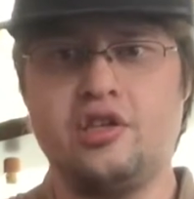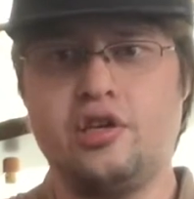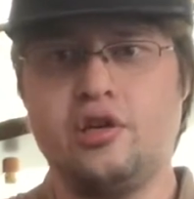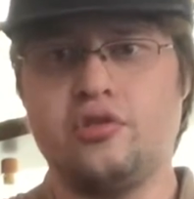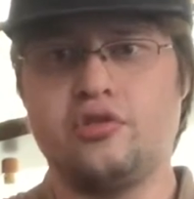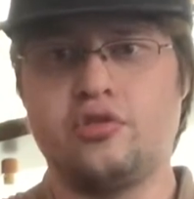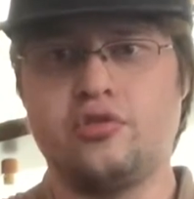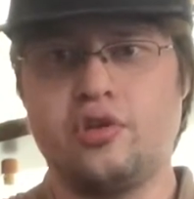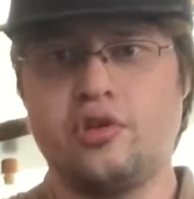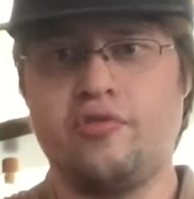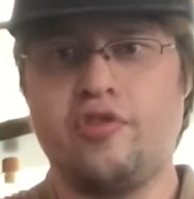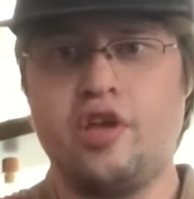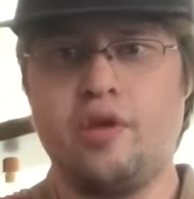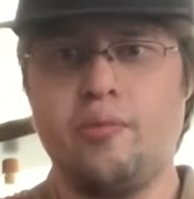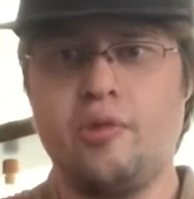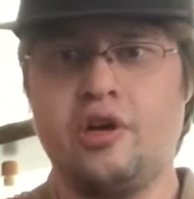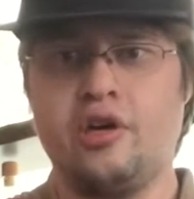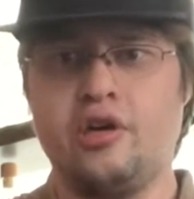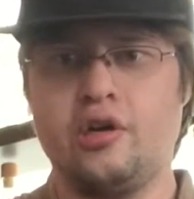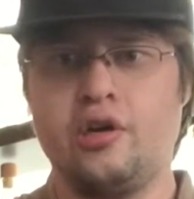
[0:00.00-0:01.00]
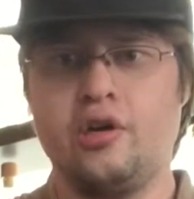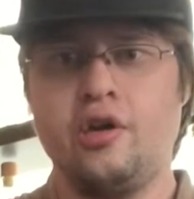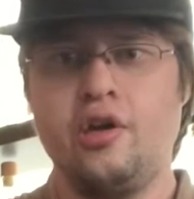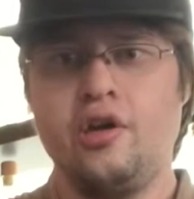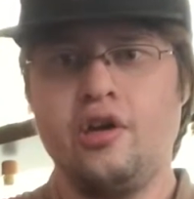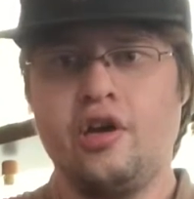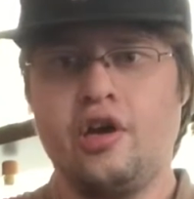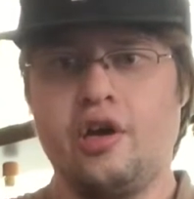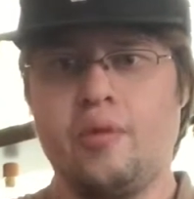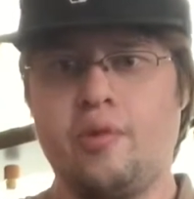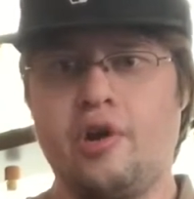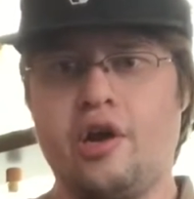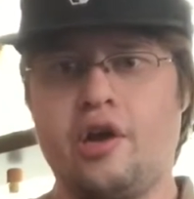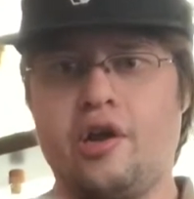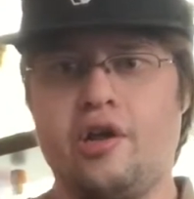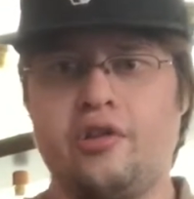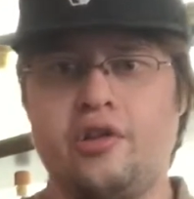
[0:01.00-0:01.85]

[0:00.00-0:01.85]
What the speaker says: near sort of the emitter area,